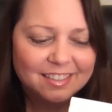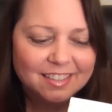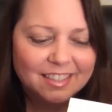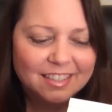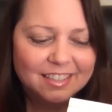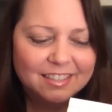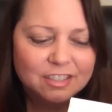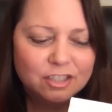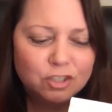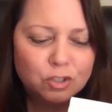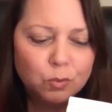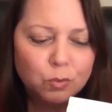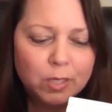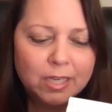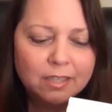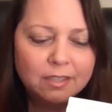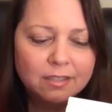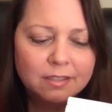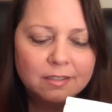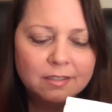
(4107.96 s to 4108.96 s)
and
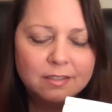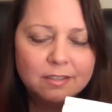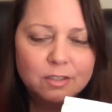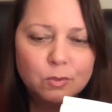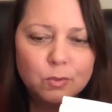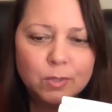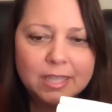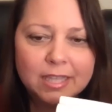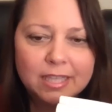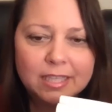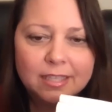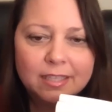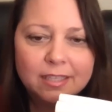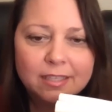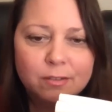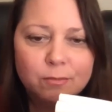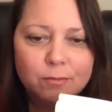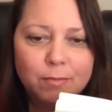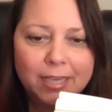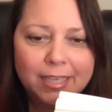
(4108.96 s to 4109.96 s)
dwells
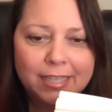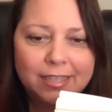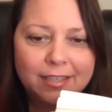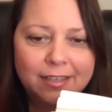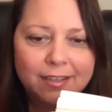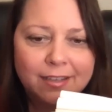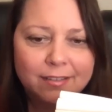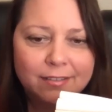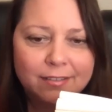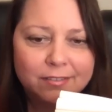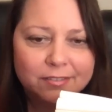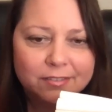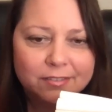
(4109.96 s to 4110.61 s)
within my love.